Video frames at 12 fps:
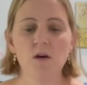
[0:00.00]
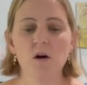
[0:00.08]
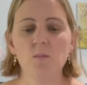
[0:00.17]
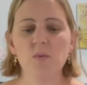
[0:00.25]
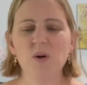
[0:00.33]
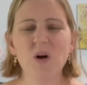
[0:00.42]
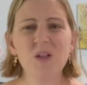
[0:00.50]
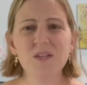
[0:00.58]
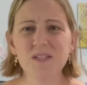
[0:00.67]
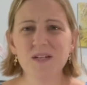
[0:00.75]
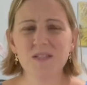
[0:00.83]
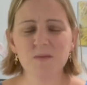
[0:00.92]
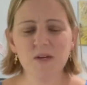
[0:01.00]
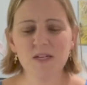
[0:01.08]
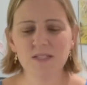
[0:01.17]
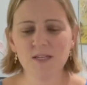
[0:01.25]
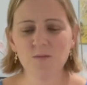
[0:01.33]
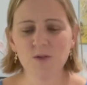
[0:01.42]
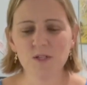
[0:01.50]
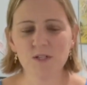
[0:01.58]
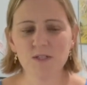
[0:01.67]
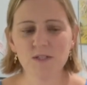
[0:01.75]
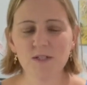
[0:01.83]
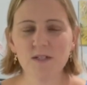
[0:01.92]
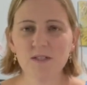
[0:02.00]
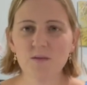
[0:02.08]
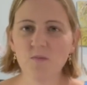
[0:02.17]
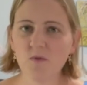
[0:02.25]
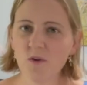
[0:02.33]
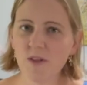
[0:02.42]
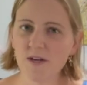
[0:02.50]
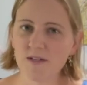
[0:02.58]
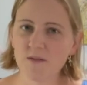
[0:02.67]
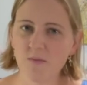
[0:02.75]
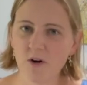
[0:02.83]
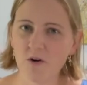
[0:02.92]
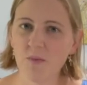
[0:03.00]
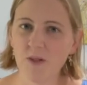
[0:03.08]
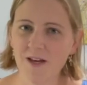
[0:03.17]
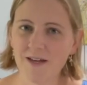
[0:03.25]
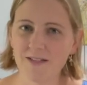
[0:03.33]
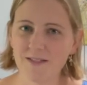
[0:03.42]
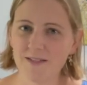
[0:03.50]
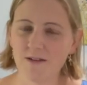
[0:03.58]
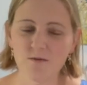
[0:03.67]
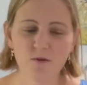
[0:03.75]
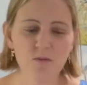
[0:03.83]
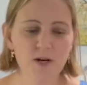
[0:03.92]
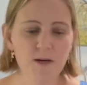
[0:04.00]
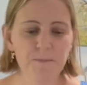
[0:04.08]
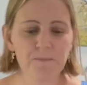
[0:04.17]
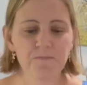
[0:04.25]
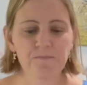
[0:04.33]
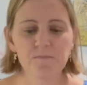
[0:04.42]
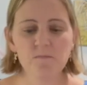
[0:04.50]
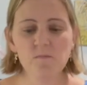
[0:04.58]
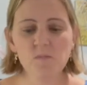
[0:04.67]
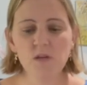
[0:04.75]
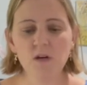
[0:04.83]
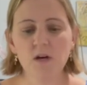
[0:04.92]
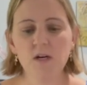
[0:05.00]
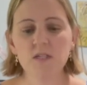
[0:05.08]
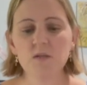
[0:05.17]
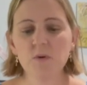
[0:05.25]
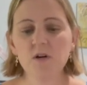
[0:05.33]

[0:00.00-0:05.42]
But all it does is make sandwiches. It's more like a smart appliance than a robot. Smart